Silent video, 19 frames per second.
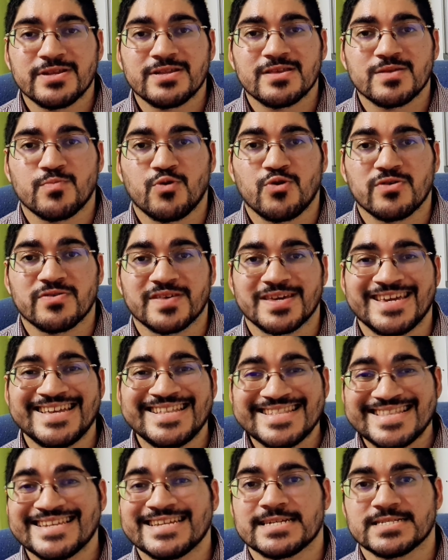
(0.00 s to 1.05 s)
to go into more of the
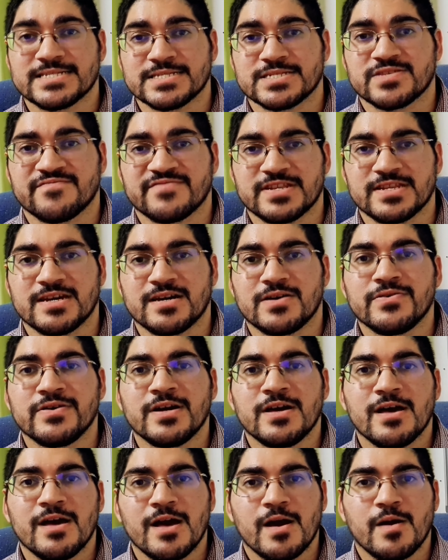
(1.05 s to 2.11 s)
intricacies of it now,